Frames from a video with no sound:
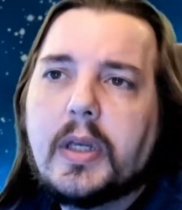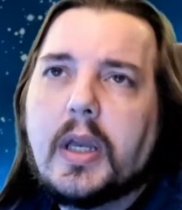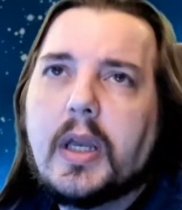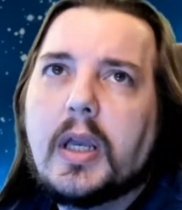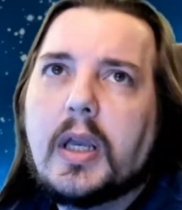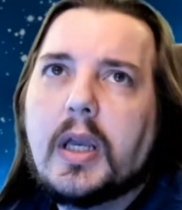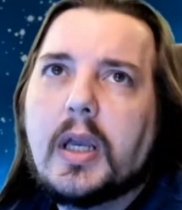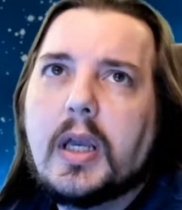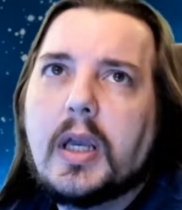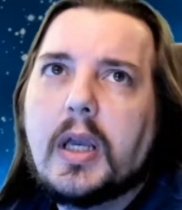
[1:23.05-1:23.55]

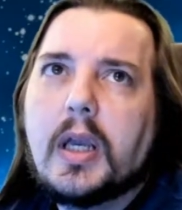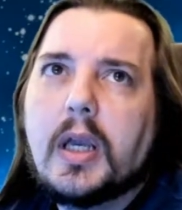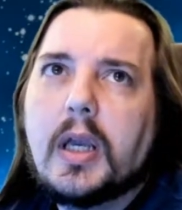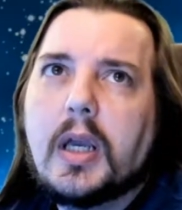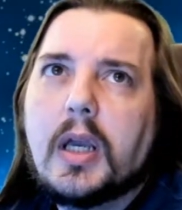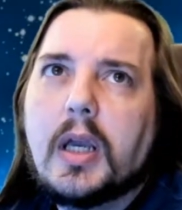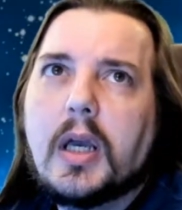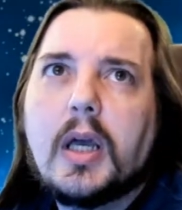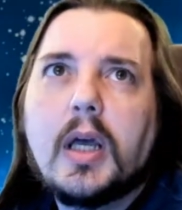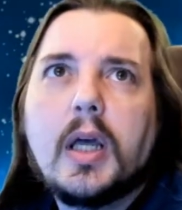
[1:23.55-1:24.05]

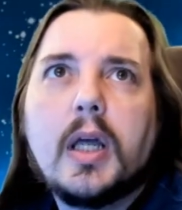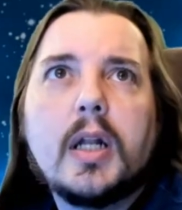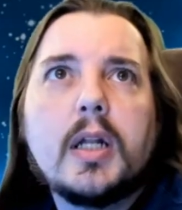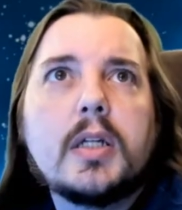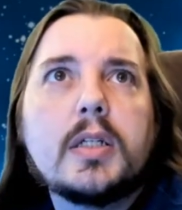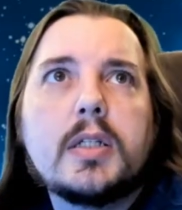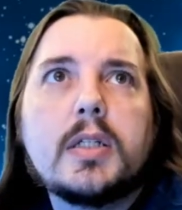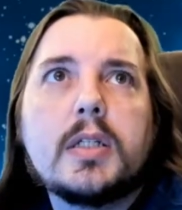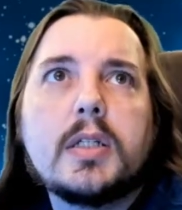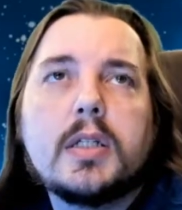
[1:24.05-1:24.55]

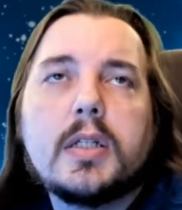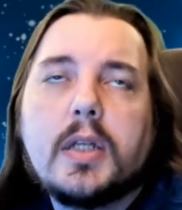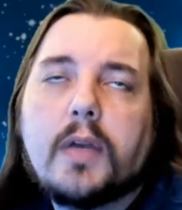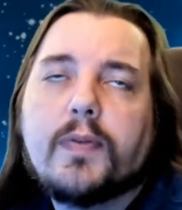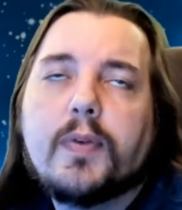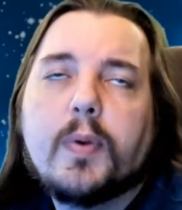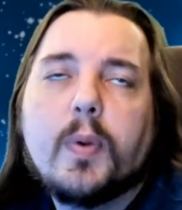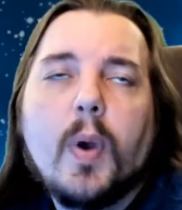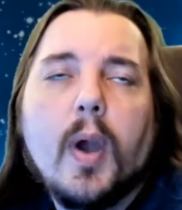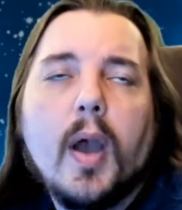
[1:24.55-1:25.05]
And
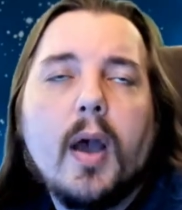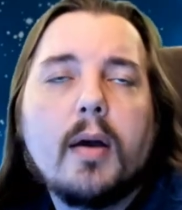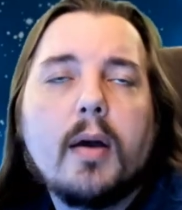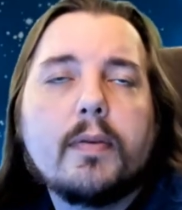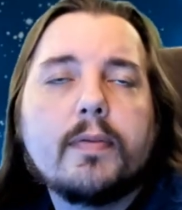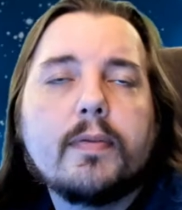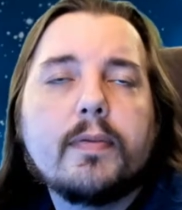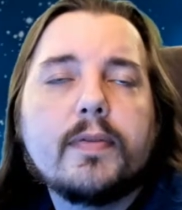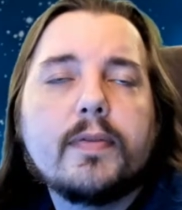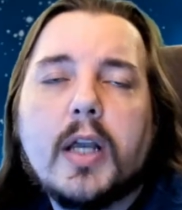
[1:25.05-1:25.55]
if you
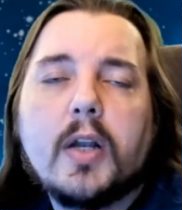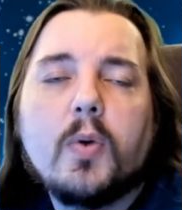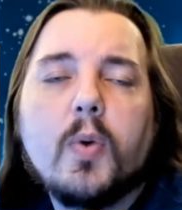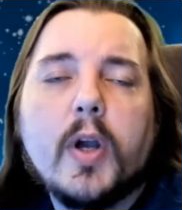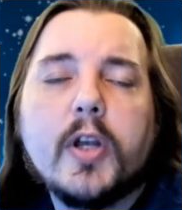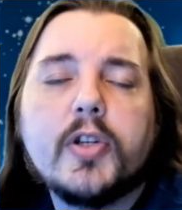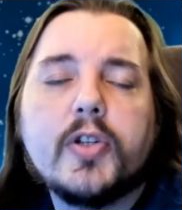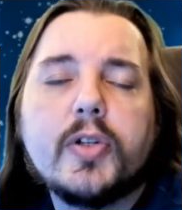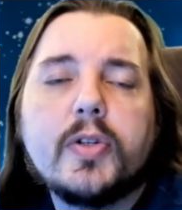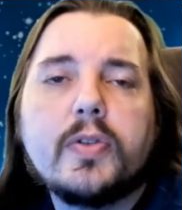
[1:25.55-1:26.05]
have tech
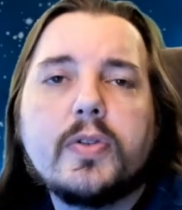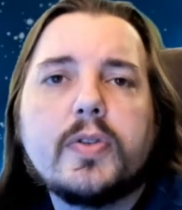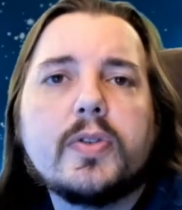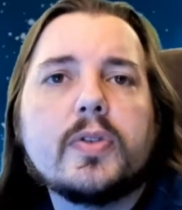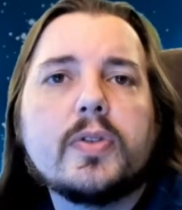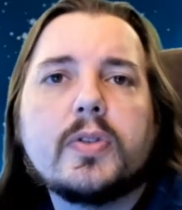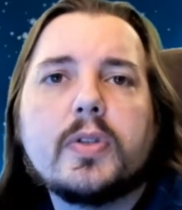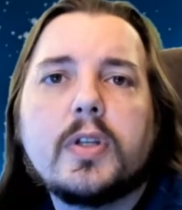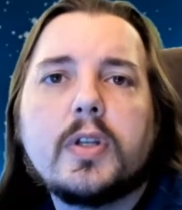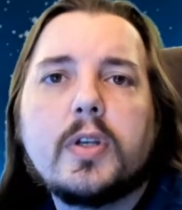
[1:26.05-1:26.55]

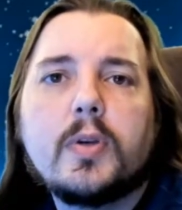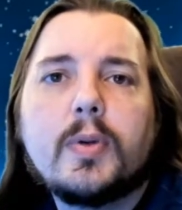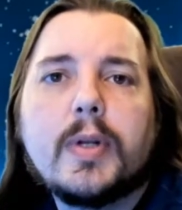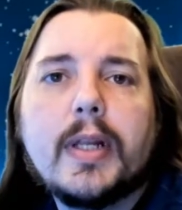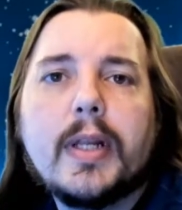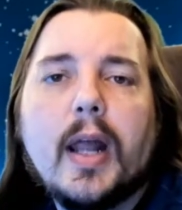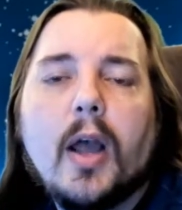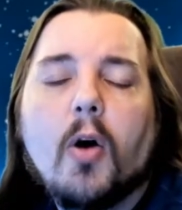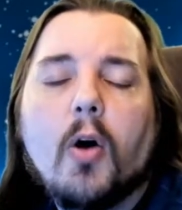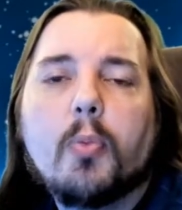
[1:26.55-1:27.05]
questions you
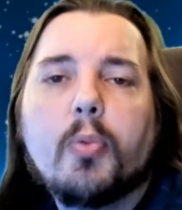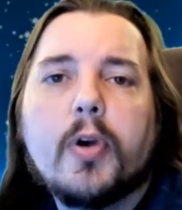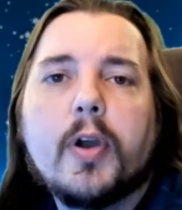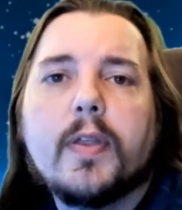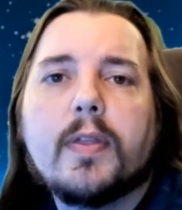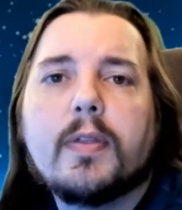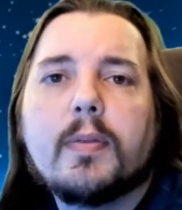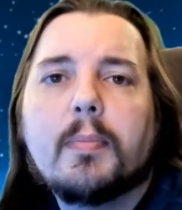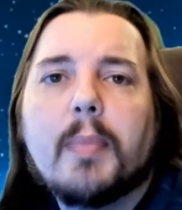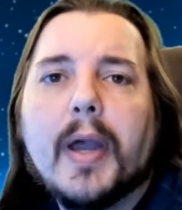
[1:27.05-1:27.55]
need help
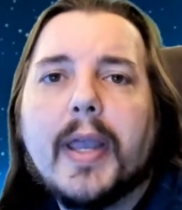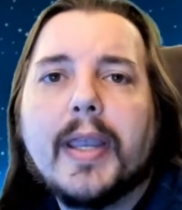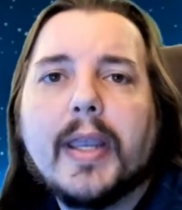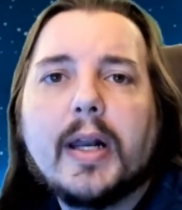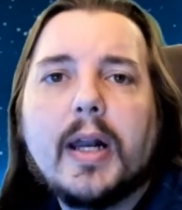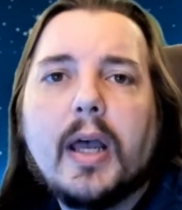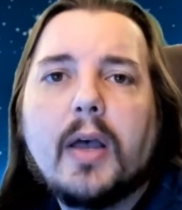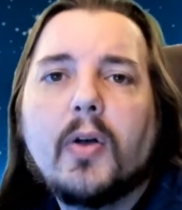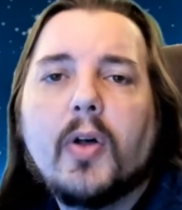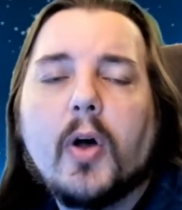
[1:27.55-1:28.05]
with, Mike
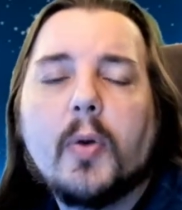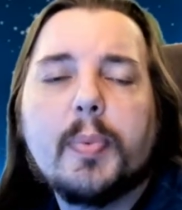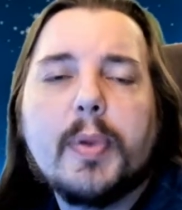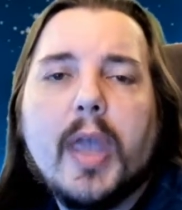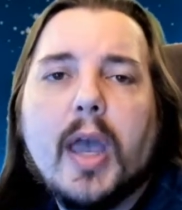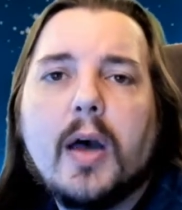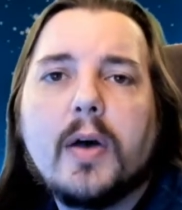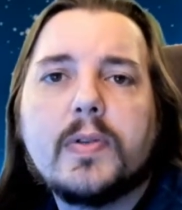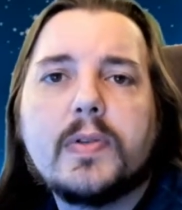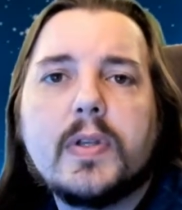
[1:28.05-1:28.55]
and I will help you
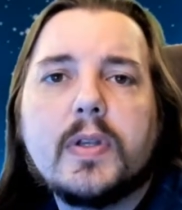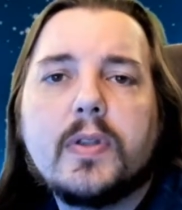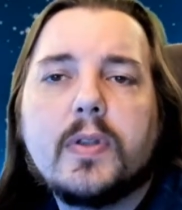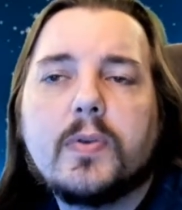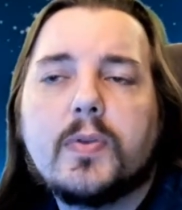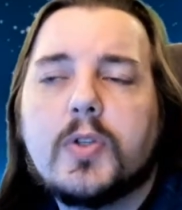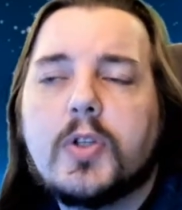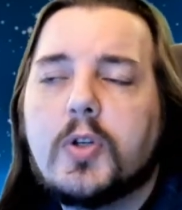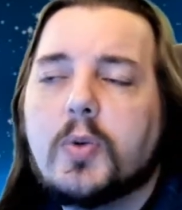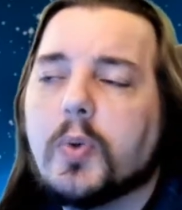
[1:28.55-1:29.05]
out. Send
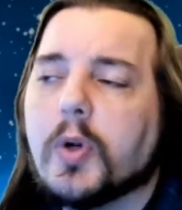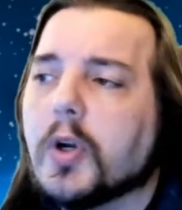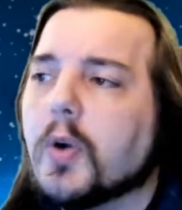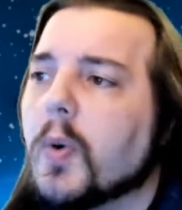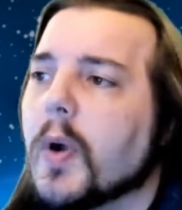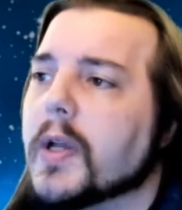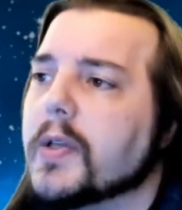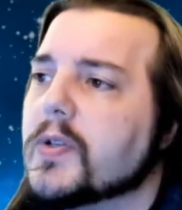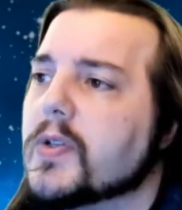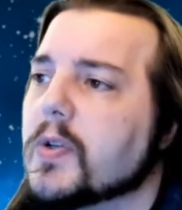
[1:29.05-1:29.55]
those to
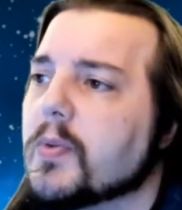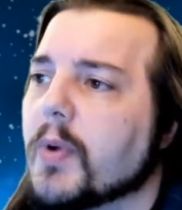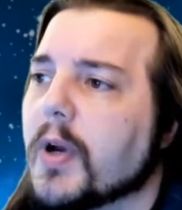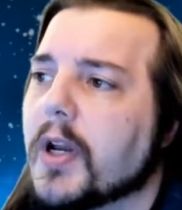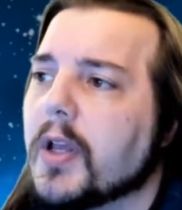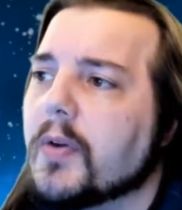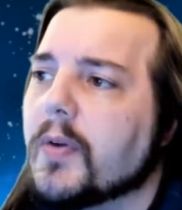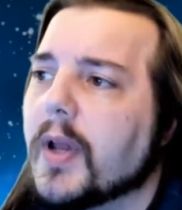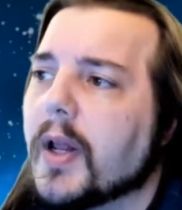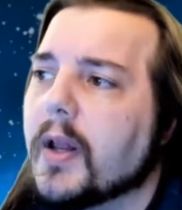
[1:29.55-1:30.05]
requests at
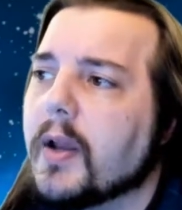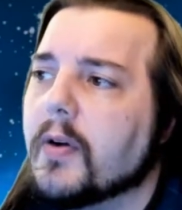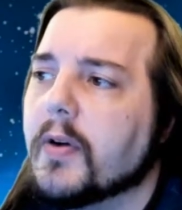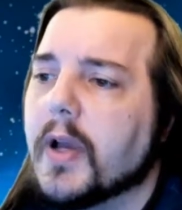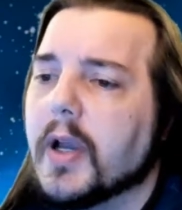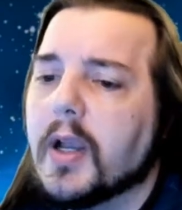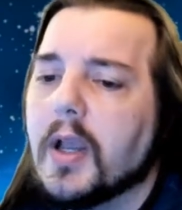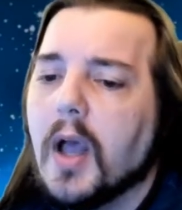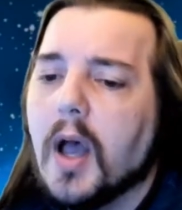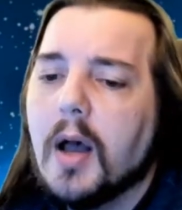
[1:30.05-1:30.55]

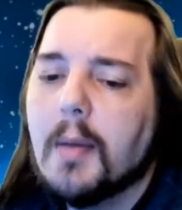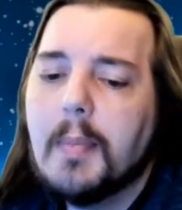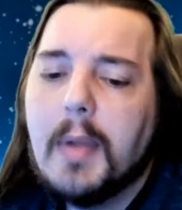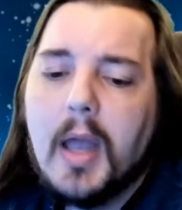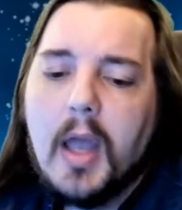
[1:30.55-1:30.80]
RadioDeadAir.com.